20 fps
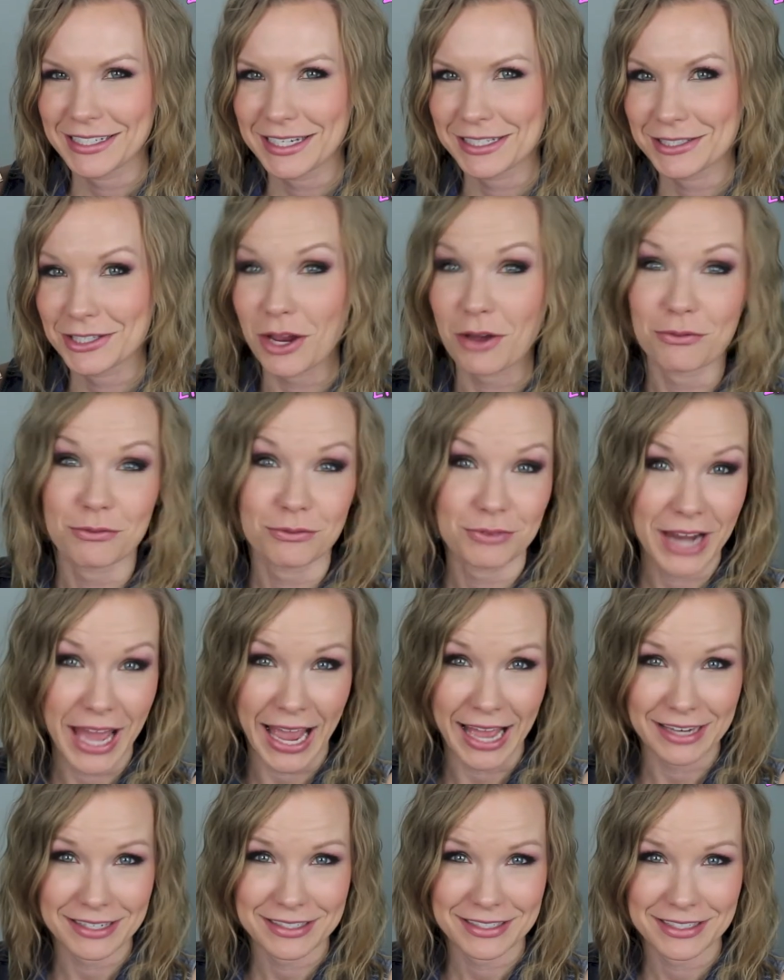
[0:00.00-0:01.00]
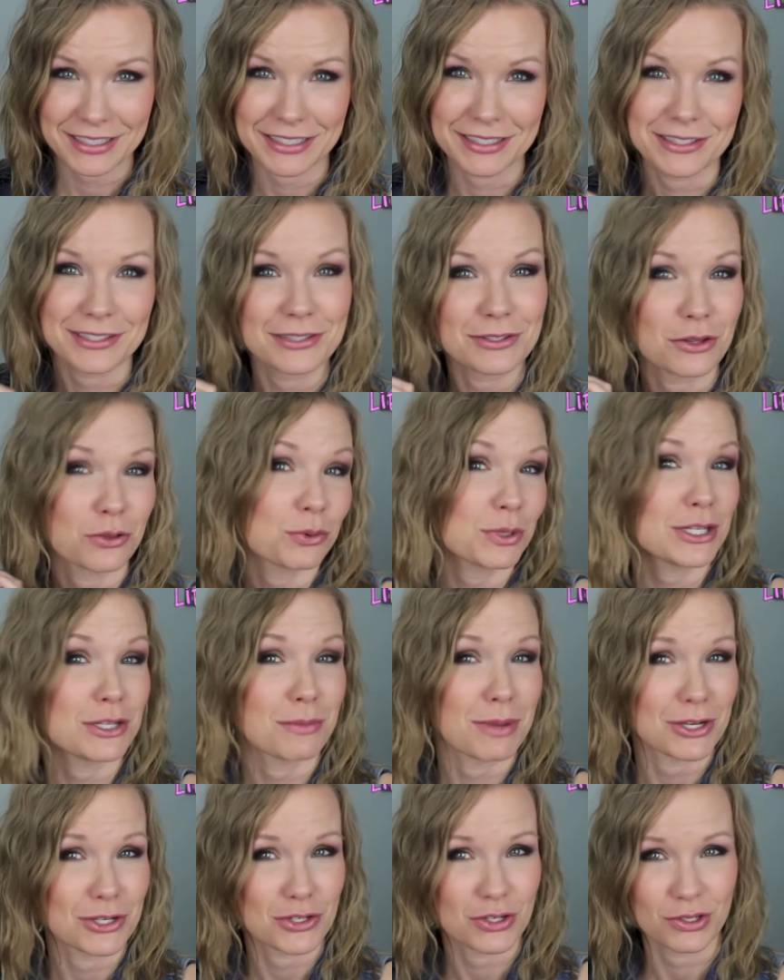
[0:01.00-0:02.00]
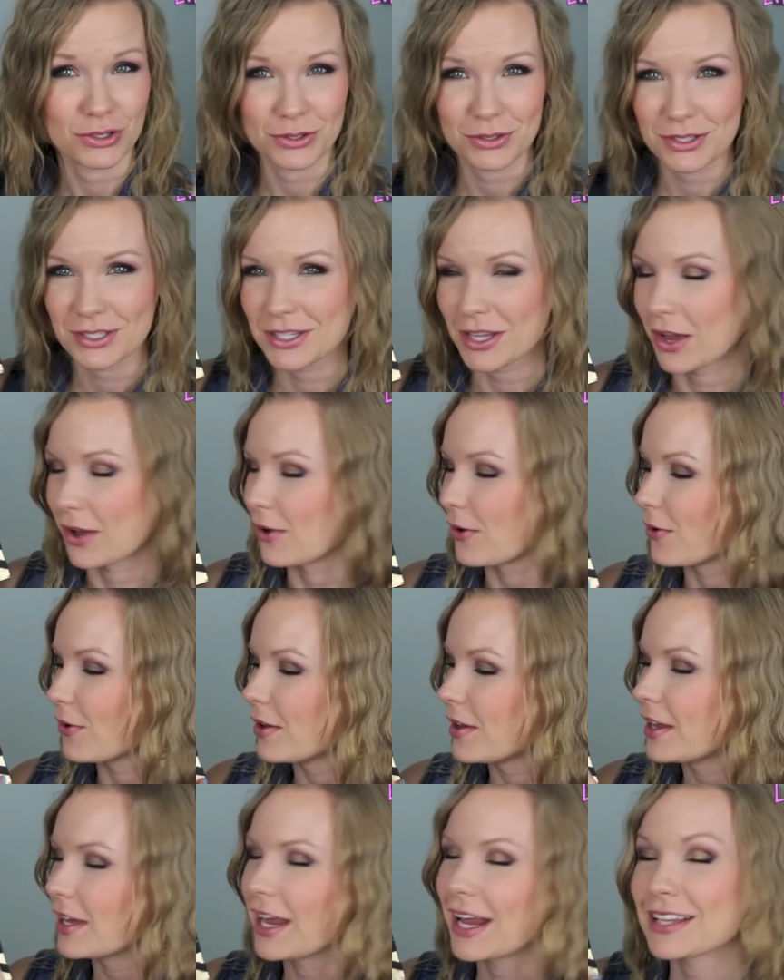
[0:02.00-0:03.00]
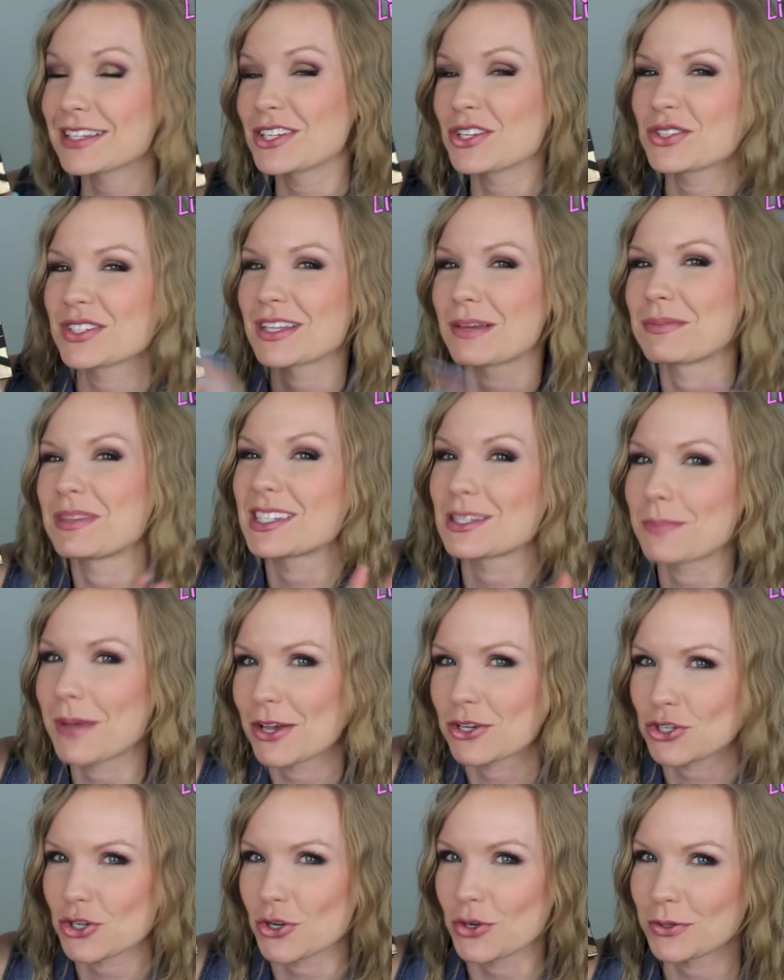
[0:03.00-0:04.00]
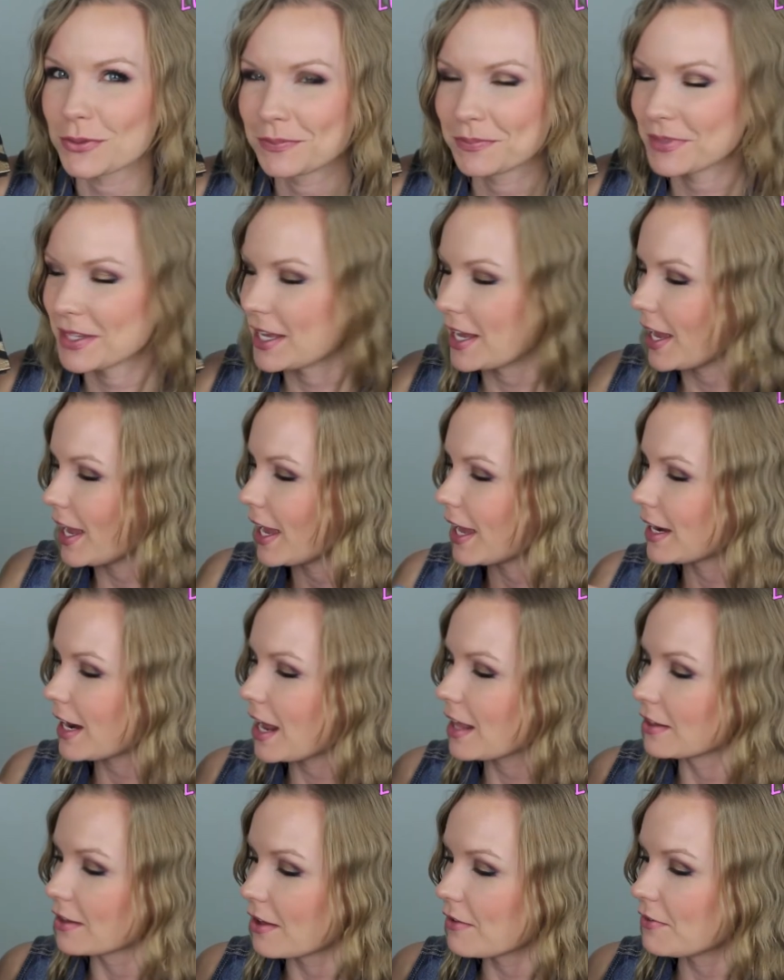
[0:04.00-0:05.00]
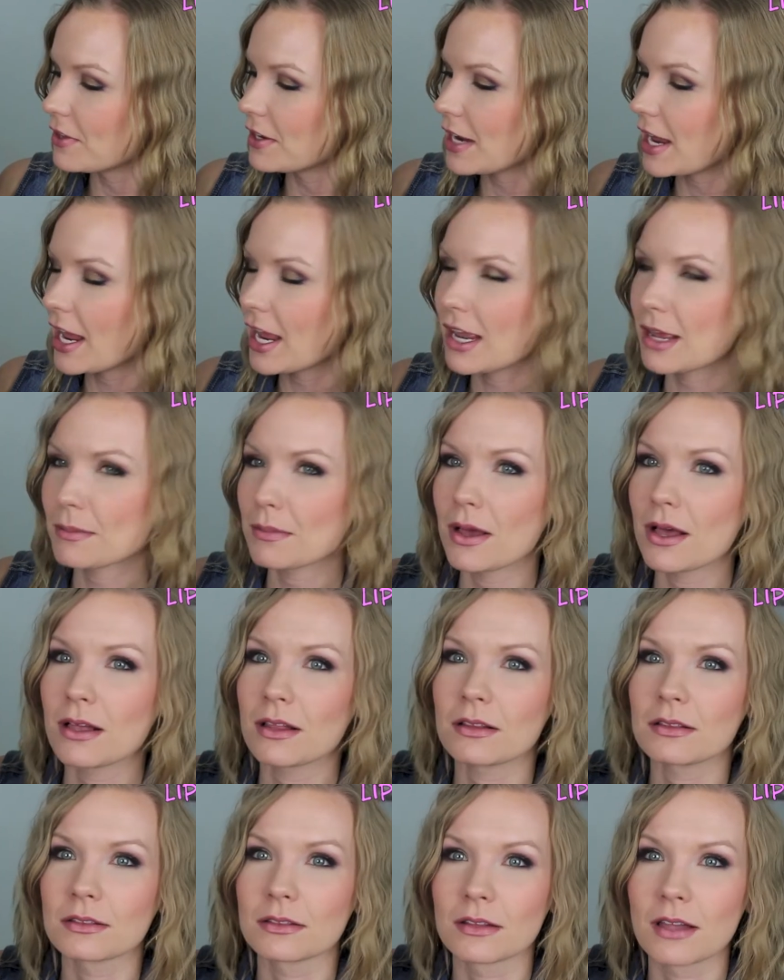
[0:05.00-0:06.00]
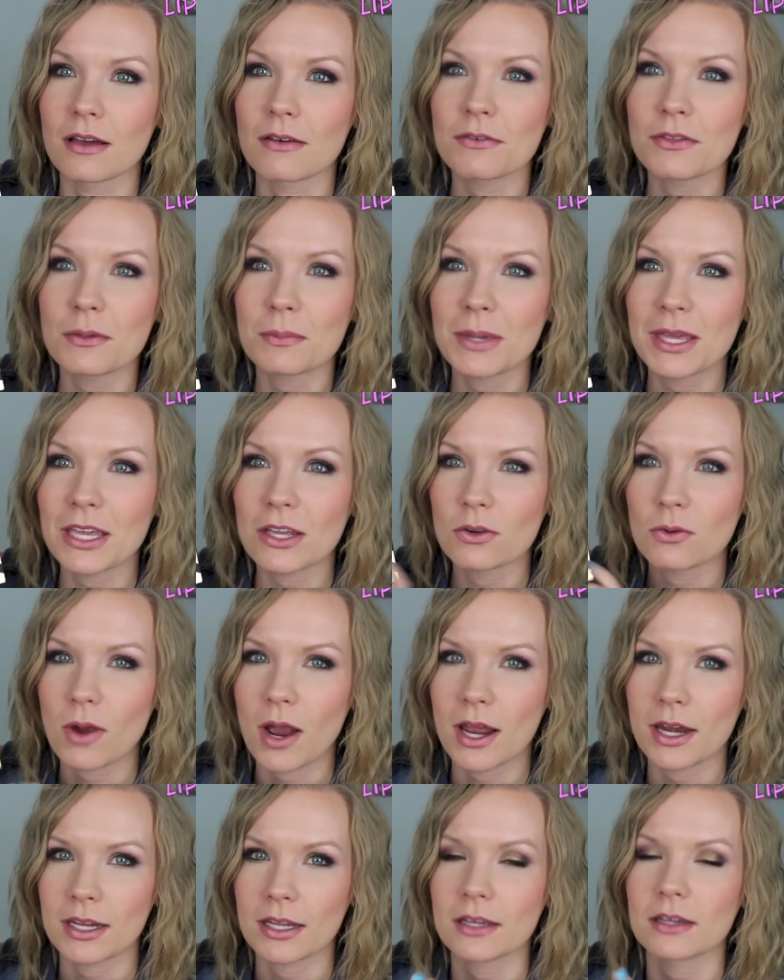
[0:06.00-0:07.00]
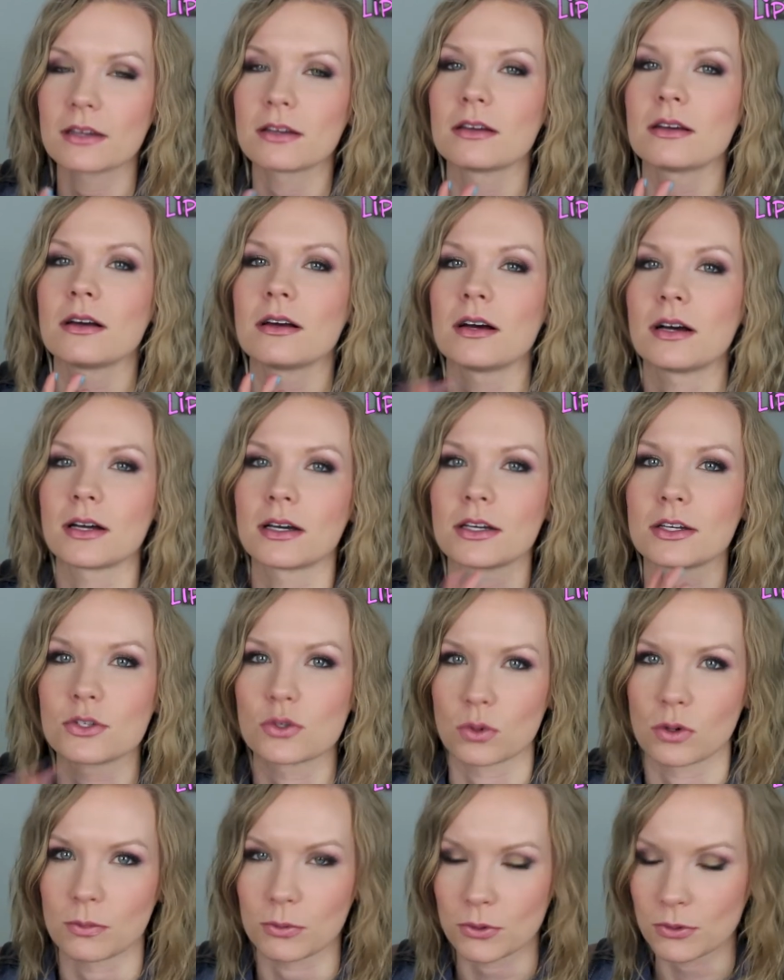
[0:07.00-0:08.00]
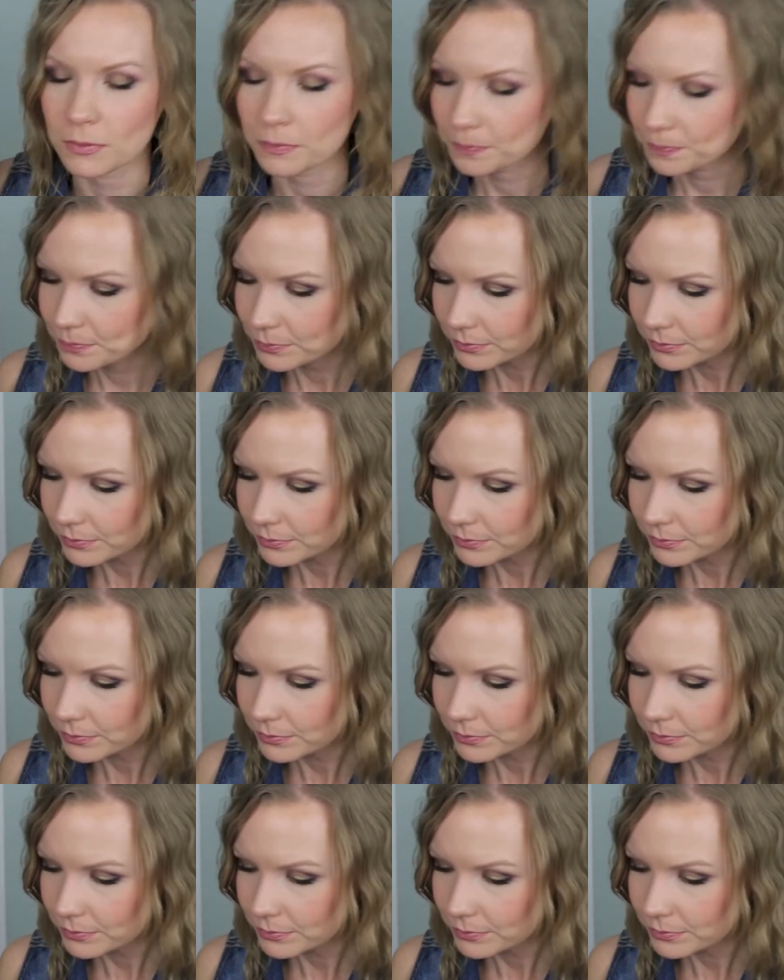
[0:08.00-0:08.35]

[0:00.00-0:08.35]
it's not flat, it's three-dimensional, so it has a little something special. And I love the name, love the pink writing, adorable.